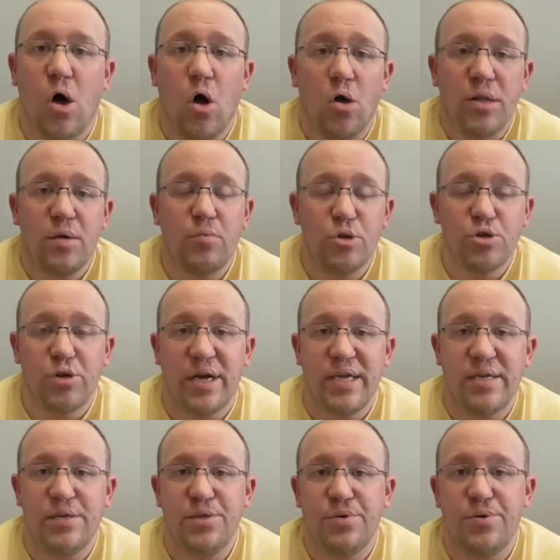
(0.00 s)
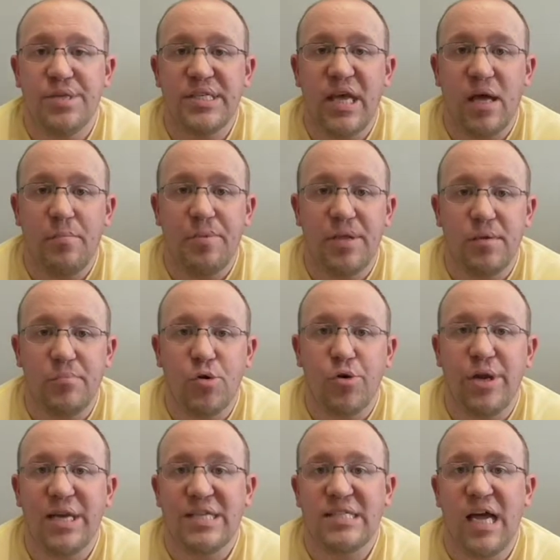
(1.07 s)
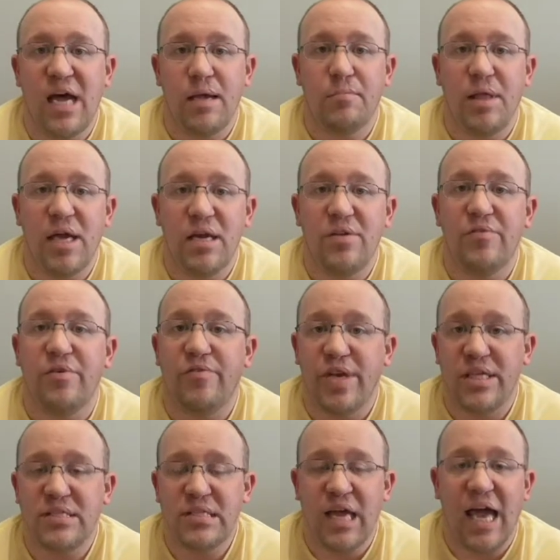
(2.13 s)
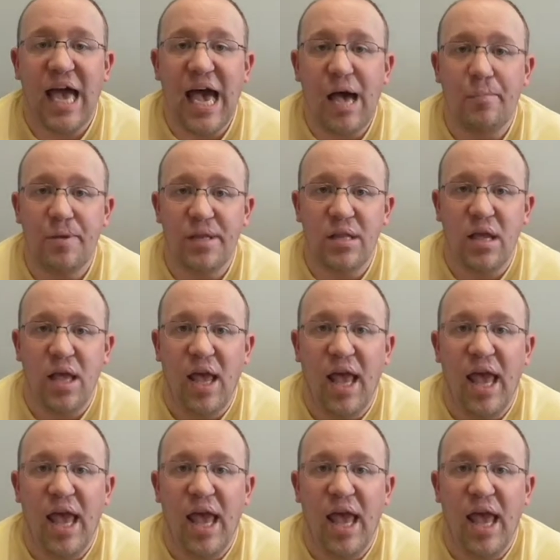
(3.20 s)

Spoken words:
all that we're trying to do is help them create a timeline of events that happen